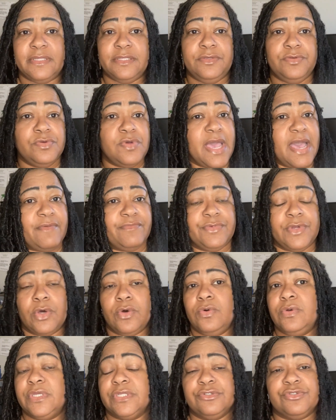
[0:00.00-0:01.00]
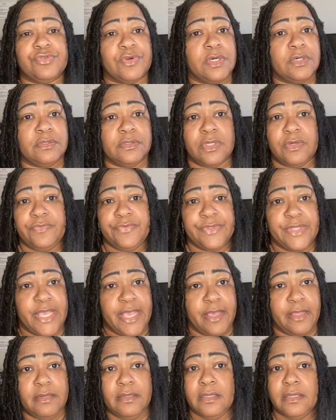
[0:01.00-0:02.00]
you have no control over
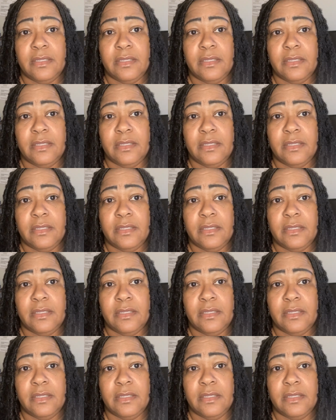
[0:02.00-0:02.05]
that.